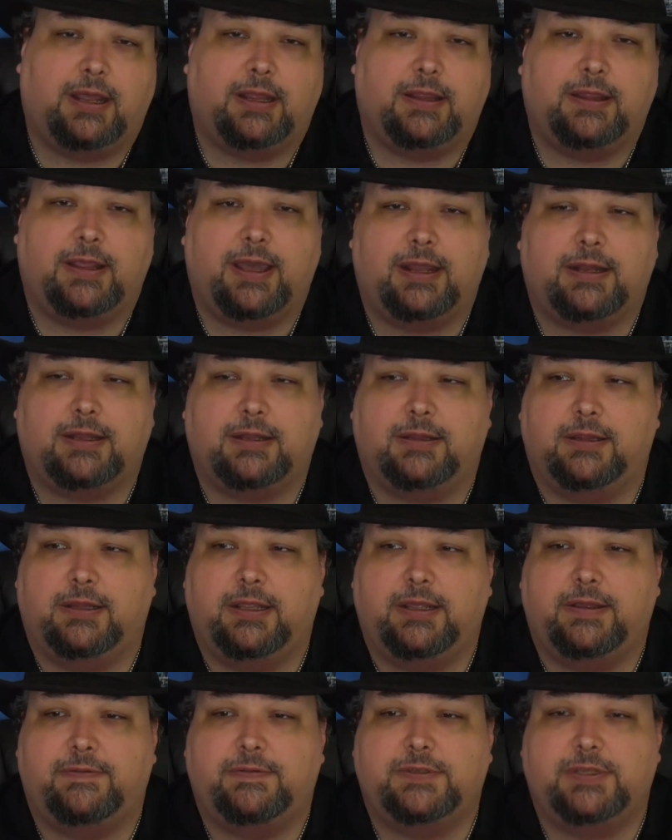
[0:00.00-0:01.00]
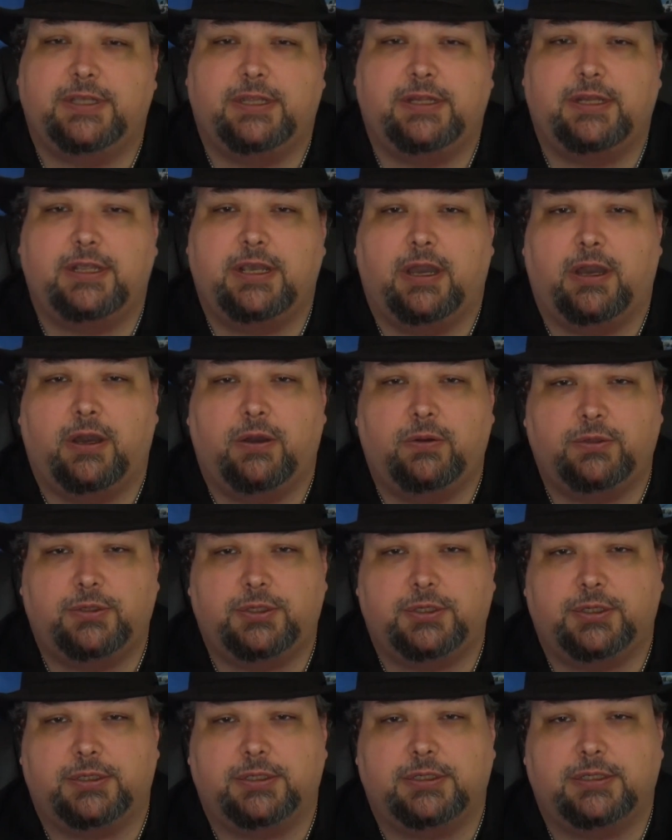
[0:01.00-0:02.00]
that lives in the
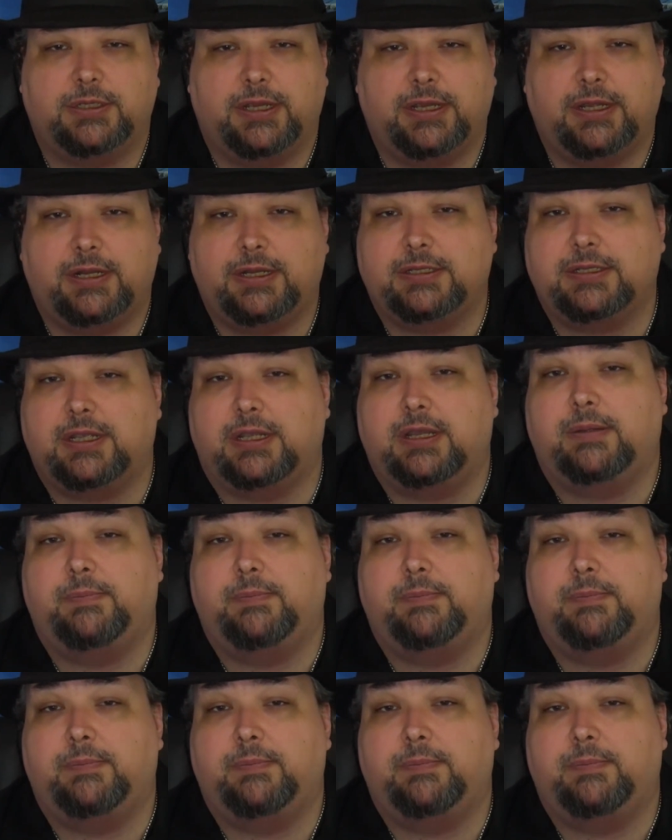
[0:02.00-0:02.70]
oceans and is